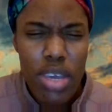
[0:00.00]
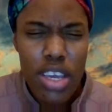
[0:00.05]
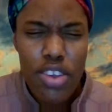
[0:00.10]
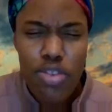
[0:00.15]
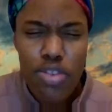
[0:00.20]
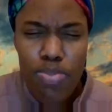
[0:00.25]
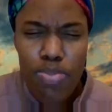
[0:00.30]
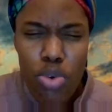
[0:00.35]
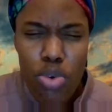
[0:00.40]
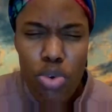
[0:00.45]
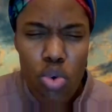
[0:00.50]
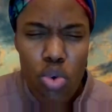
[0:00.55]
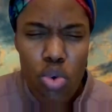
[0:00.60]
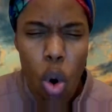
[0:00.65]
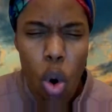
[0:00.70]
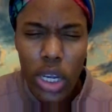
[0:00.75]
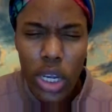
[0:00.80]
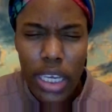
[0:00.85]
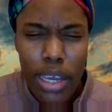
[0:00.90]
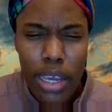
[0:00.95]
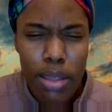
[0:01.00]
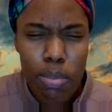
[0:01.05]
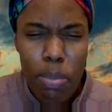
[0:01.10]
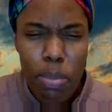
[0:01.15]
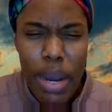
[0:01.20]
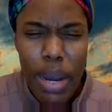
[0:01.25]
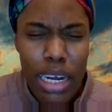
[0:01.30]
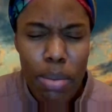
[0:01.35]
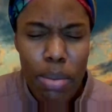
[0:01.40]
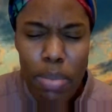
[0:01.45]
to me is broken
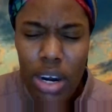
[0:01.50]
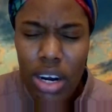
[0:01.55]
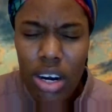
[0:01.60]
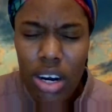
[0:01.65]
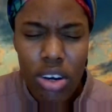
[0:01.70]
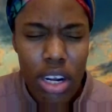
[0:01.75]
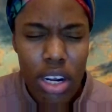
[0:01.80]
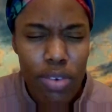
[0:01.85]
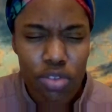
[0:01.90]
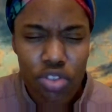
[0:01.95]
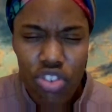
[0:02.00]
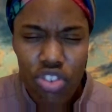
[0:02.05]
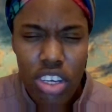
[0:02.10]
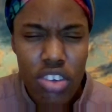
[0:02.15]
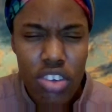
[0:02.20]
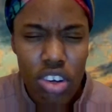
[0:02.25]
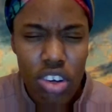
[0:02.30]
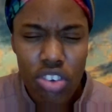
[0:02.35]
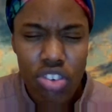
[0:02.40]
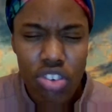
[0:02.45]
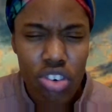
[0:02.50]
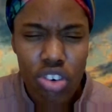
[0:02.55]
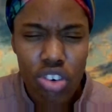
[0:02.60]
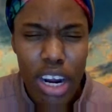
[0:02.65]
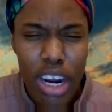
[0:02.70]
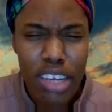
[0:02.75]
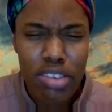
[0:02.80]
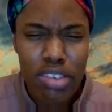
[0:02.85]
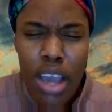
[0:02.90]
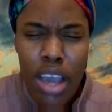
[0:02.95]
by the blood of Jesus
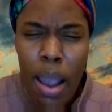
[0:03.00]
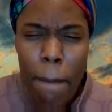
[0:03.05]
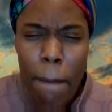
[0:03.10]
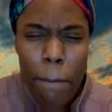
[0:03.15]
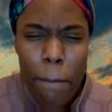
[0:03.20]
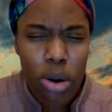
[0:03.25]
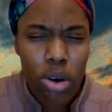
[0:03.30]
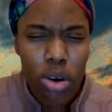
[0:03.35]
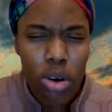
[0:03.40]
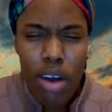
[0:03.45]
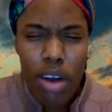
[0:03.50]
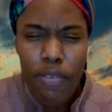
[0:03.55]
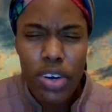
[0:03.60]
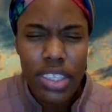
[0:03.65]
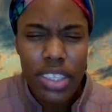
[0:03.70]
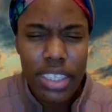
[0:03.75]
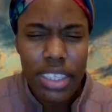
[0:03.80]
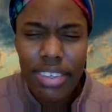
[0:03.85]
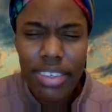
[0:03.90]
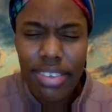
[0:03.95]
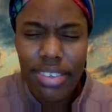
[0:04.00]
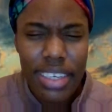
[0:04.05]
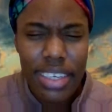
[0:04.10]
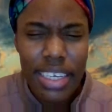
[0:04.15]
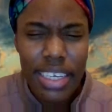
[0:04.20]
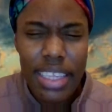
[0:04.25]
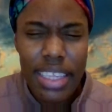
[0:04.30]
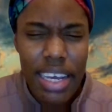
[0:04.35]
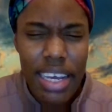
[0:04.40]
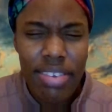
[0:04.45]
Christ. Poverty,
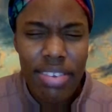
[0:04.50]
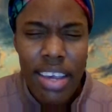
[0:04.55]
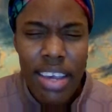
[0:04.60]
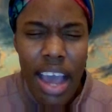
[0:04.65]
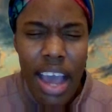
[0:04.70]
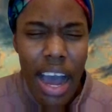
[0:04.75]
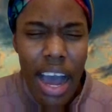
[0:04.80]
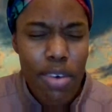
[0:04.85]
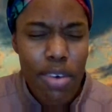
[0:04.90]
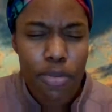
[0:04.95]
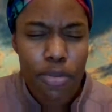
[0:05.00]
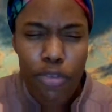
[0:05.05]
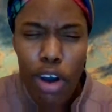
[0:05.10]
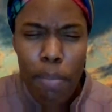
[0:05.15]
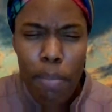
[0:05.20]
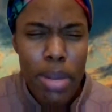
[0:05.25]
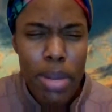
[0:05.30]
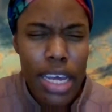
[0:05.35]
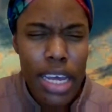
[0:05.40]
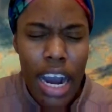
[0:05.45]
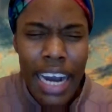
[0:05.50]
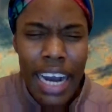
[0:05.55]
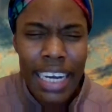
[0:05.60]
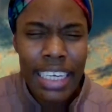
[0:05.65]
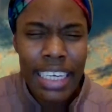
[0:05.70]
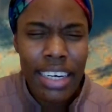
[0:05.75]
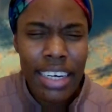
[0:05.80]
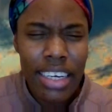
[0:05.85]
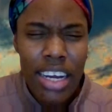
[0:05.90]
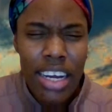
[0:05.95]
sickness, and family
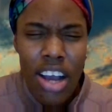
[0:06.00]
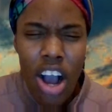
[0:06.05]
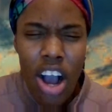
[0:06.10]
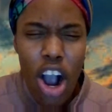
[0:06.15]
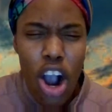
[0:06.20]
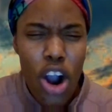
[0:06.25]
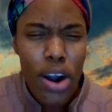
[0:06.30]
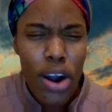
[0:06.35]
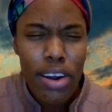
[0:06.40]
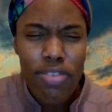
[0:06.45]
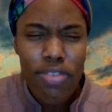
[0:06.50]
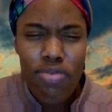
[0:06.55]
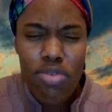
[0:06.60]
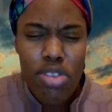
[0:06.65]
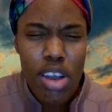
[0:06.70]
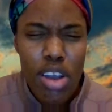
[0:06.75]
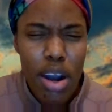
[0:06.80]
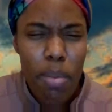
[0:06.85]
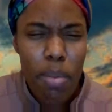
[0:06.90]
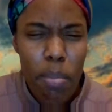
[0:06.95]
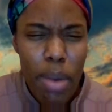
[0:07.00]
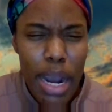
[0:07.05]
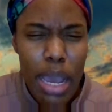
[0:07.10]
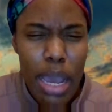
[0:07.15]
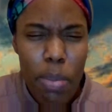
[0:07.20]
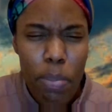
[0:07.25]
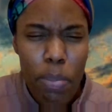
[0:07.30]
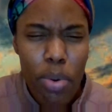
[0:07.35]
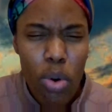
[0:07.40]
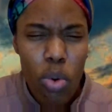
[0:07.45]
idol are not
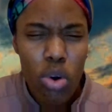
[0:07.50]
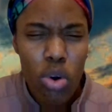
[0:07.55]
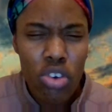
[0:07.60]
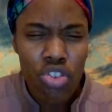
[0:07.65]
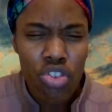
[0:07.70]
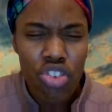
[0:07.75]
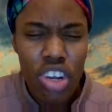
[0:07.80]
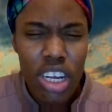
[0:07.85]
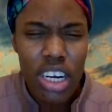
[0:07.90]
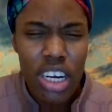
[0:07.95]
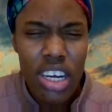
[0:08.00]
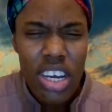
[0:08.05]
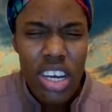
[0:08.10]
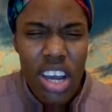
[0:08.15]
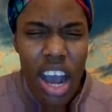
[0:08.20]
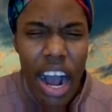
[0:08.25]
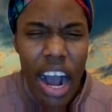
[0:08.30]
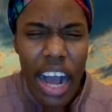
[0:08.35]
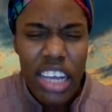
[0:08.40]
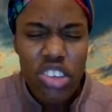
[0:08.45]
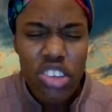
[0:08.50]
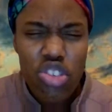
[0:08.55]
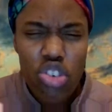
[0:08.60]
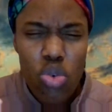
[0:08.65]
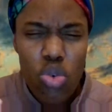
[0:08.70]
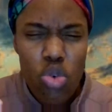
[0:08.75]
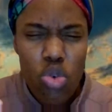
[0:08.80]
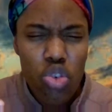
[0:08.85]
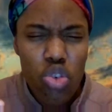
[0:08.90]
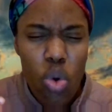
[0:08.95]
my portion. I
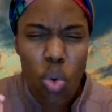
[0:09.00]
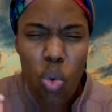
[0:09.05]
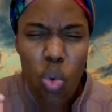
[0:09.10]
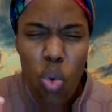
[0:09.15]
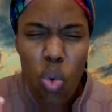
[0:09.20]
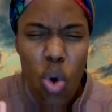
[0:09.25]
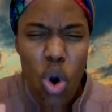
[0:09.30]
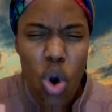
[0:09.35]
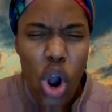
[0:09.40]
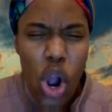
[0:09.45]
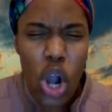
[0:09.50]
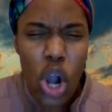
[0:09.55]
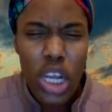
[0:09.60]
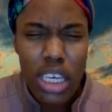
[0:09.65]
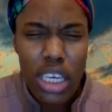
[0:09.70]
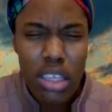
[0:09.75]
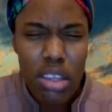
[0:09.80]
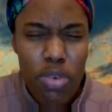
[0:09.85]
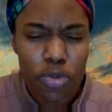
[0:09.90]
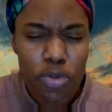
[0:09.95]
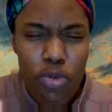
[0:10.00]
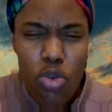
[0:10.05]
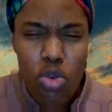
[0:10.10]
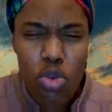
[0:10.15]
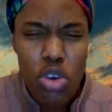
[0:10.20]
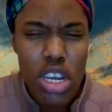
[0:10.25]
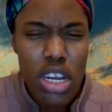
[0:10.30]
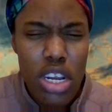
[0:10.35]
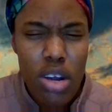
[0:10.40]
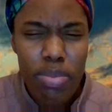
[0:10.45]
choose to walk in the
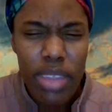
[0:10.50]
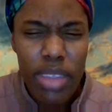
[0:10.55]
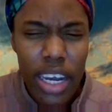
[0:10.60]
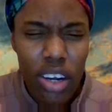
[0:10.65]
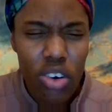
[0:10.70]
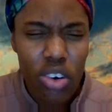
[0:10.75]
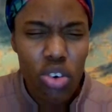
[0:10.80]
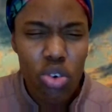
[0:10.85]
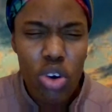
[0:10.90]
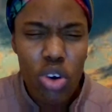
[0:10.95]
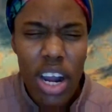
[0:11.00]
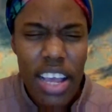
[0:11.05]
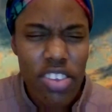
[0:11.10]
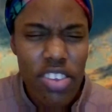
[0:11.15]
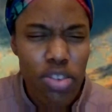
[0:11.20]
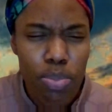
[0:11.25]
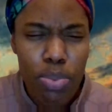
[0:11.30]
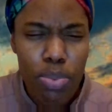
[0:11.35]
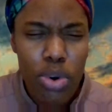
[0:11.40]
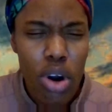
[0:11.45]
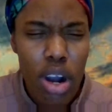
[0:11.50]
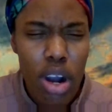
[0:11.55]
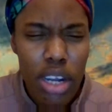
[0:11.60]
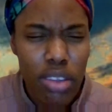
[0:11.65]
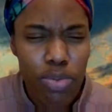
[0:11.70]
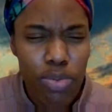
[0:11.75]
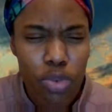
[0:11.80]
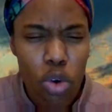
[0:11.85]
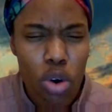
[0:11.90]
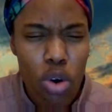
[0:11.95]
freedom that Christ
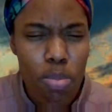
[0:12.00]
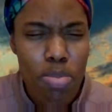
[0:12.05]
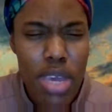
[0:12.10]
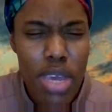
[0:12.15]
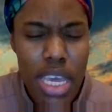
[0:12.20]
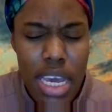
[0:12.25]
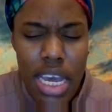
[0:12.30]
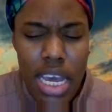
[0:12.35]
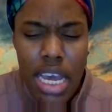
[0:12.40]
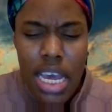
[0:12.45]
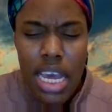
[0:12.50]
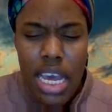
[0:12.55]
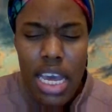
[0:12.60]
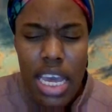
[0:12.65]
brought for me.